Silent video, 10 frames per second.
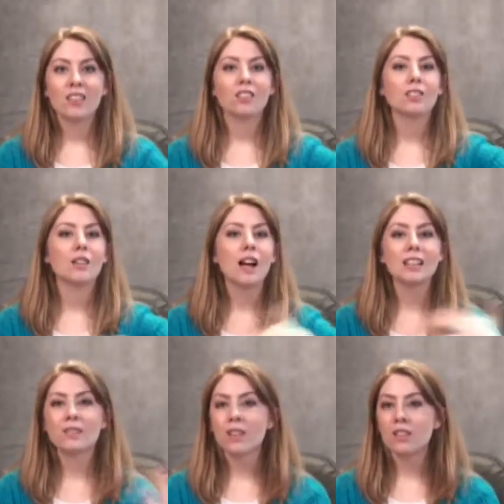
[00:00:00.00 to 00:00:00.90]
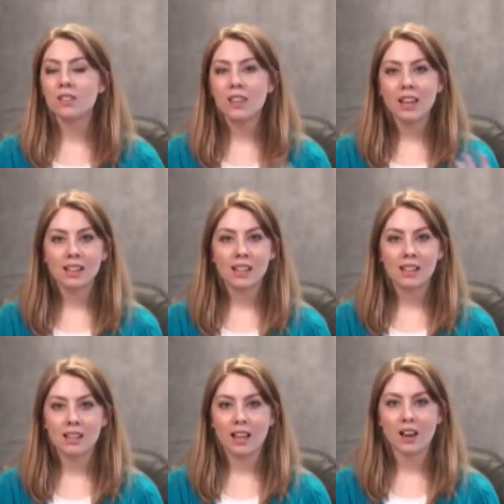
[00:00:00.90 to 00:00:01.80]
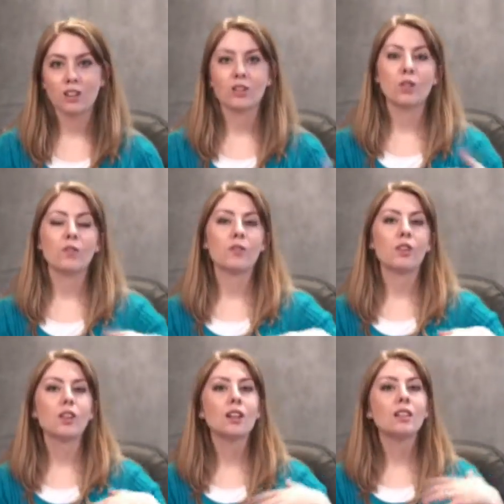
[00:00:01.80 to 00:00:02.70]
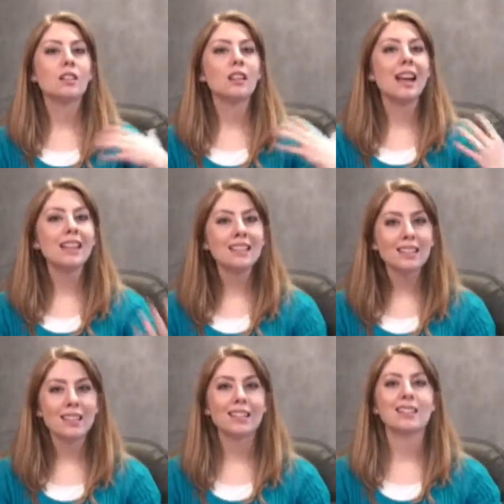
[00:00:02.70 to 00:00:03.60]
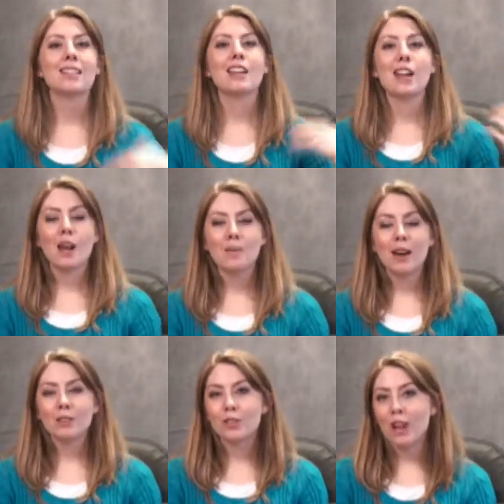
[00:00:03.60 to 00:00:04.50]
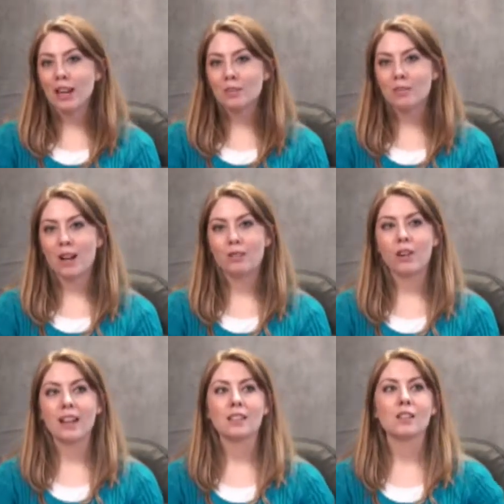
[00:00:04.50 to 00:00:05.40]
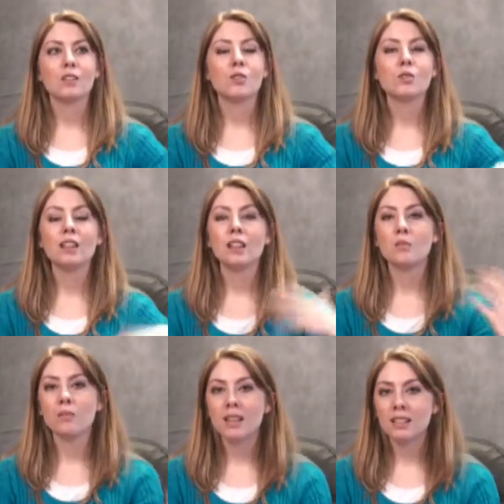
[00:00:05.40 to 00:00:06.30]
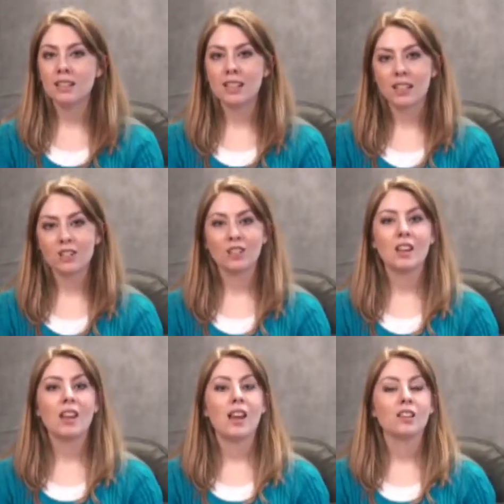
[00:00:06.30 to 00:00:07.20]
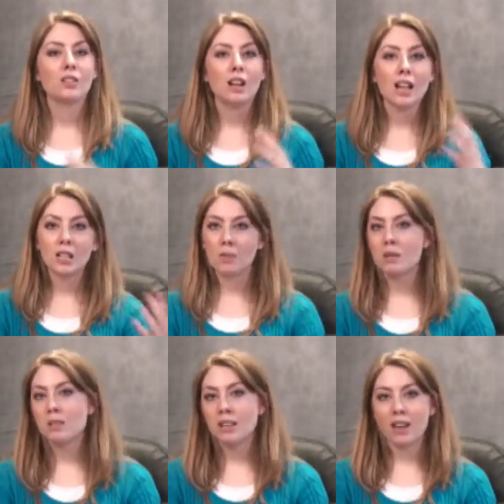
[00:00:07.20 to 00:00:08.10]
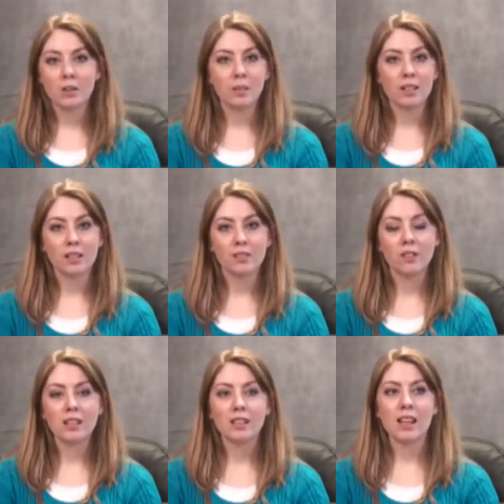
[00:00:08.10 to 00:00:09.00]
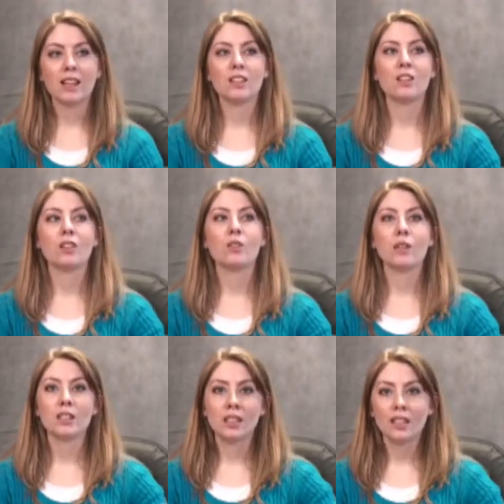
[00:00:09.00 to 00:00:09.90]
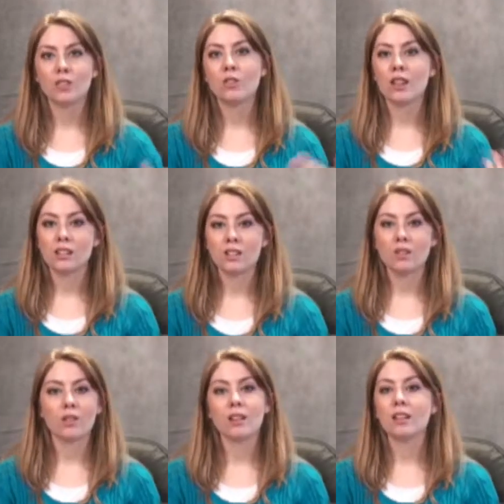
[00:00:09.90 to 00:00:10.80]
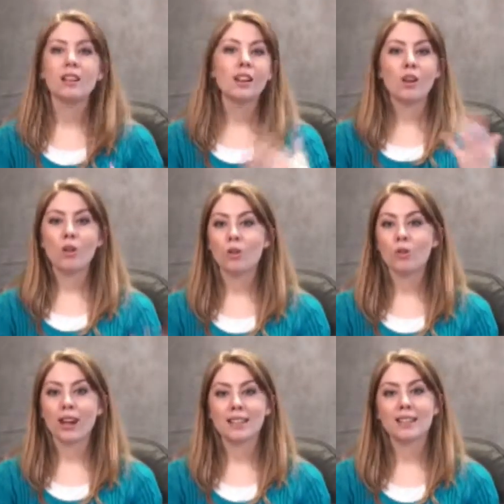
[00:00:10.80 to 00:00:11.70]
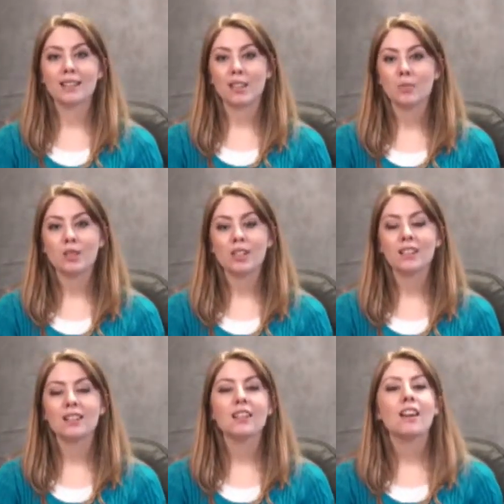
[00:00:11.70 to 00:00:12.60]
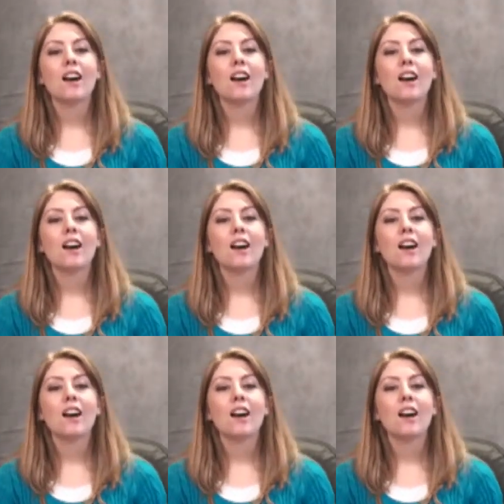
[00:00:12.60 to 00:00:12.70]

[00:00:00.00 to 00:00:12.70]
There's lots of other things in there, so if you're a little hesitant about trying brown rice, use it in a mixed dish, and you're not going to be able to tell a big difference, and you're going to increase your whole grain consumption.